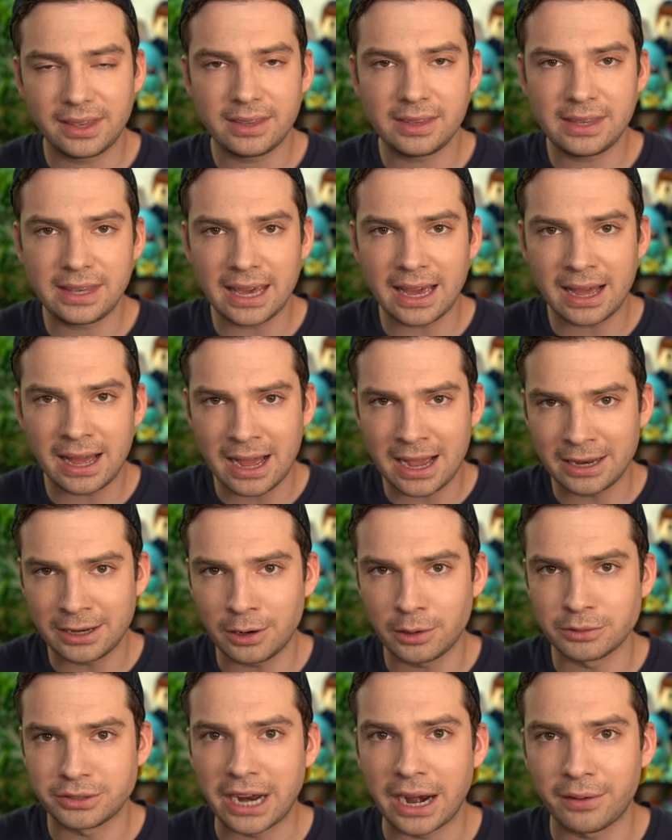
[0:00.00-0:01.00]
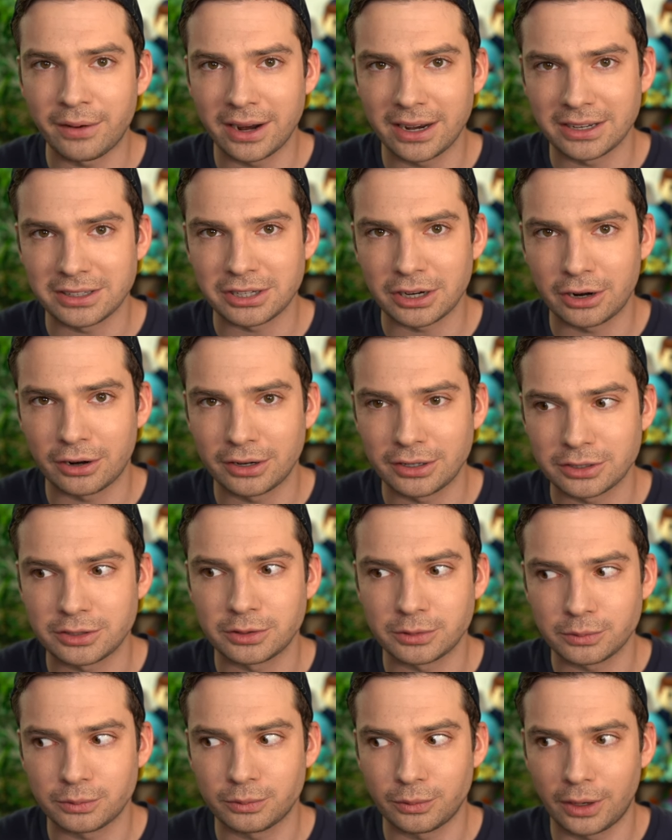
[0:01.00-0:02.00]
Yeah, I know Tyranitar is
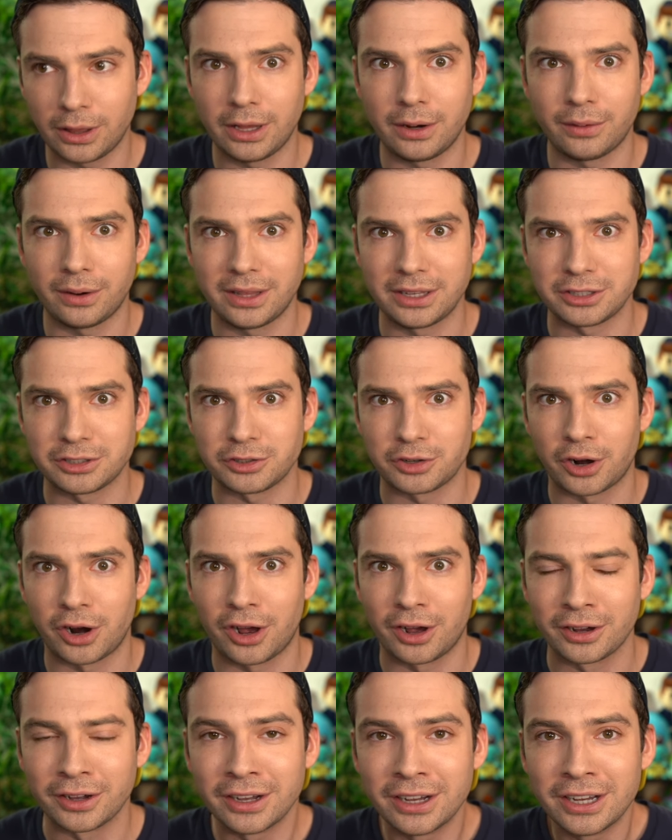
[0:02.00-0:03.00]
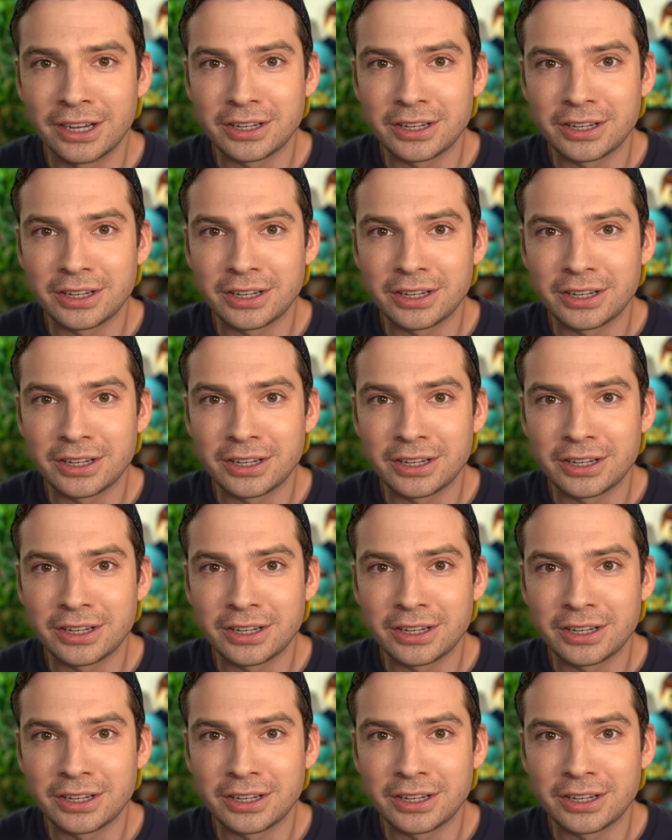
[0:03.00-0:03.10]
really strong.